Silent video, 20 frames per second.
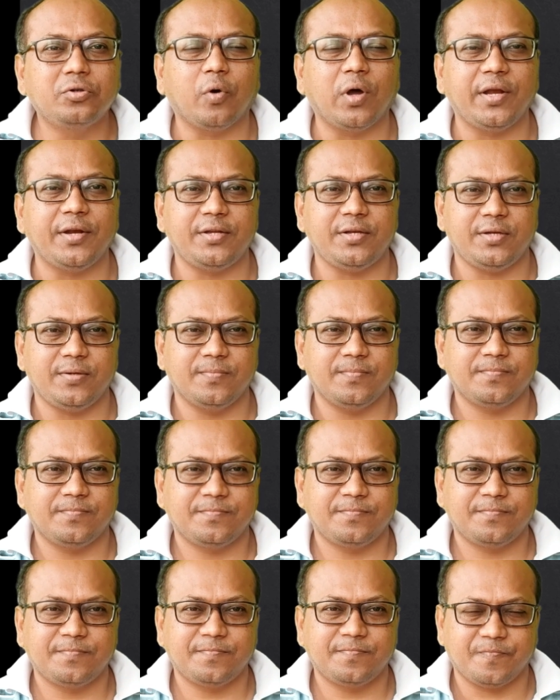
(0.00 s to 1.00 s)
quality,
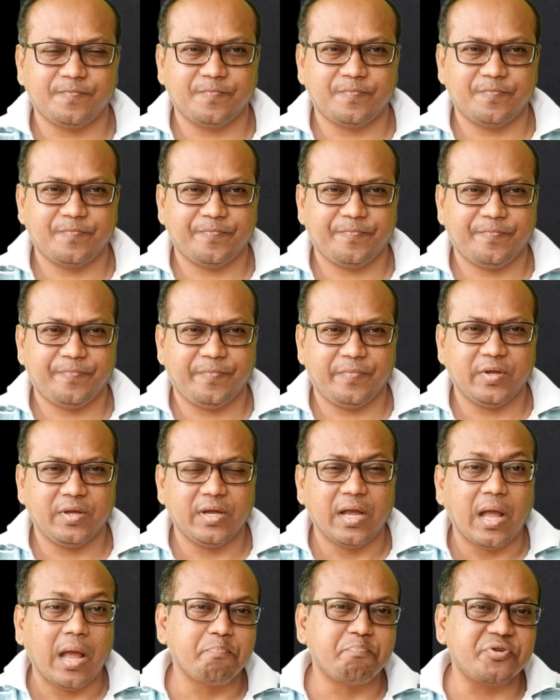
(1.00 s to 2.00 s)

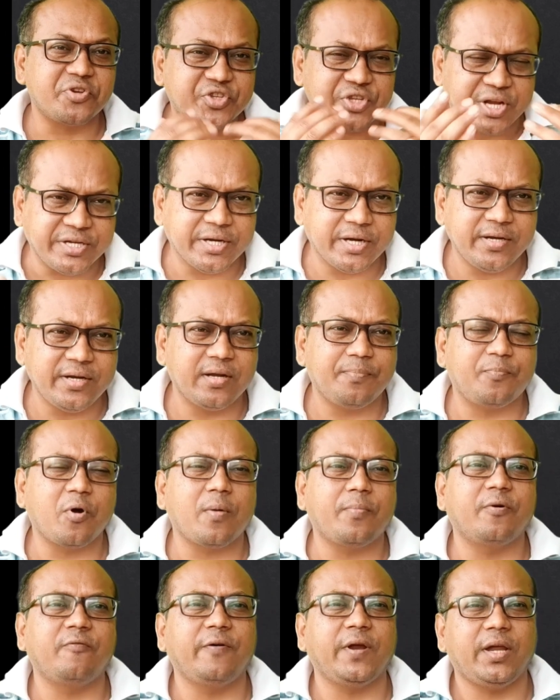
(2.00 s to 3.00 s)
presented in a
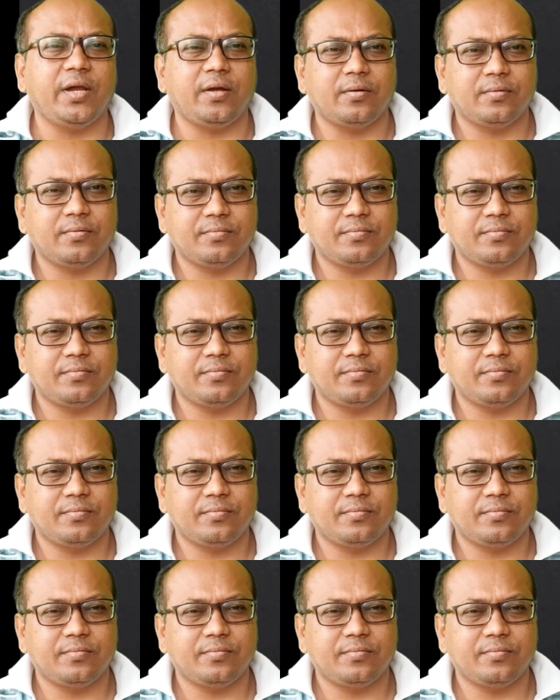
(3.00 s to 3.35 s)
proper way,